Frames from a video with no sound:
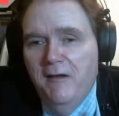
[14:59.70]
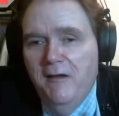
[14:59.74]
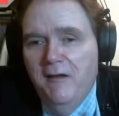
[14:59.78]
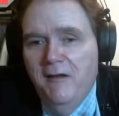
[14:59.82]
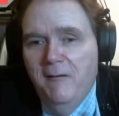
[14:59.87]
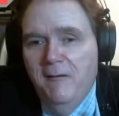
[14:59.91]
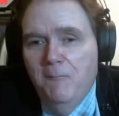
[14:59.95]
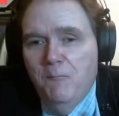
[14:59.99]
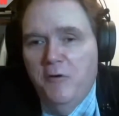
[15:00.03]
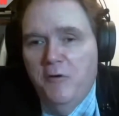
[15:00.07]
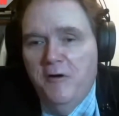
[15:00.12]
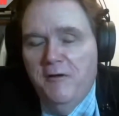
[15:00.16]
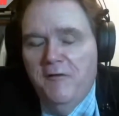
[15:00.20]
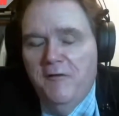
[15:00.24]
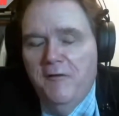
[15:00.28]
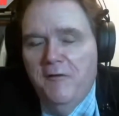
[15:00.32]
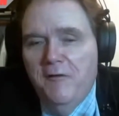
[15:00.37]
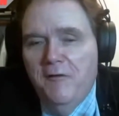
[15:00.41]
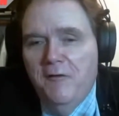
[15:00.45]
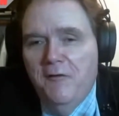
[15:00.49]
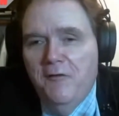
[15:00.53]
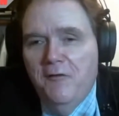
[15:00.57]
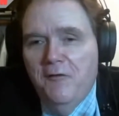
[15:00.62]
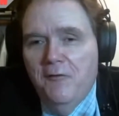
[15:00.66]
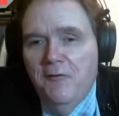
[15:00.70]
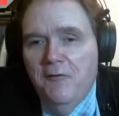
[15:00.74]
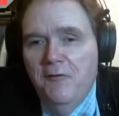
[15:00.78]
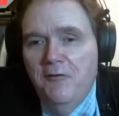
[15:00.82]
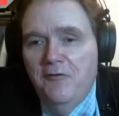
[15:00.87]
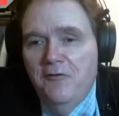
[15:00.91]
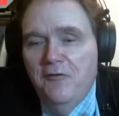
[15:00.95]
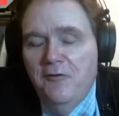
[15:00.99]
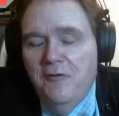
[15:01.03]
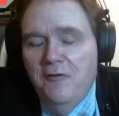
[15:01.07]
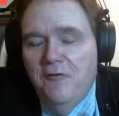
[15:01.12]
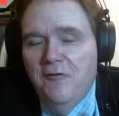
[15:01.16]
But
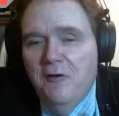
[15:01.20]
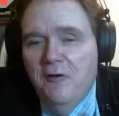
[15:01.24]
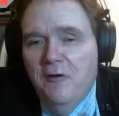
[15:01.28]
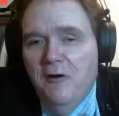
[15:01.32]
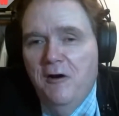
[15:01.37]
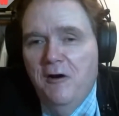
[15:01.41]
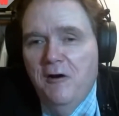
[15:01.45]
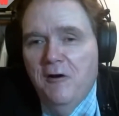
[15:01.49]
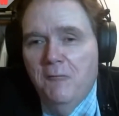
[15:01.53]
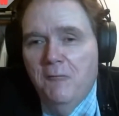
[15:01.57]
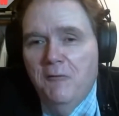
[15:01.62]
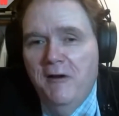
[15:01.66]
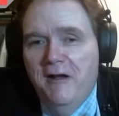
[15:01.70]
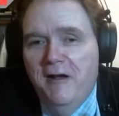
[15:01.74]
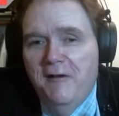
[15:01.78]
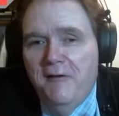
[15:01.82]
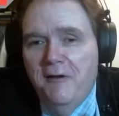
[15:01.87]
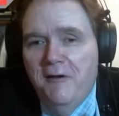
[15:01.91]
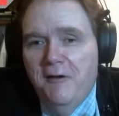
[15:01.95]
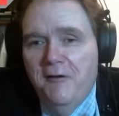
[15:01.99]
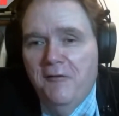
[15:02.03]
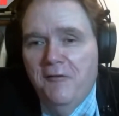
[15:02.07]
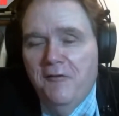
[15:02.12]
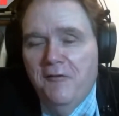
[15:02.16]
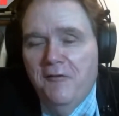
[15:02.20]
solutions are all around us.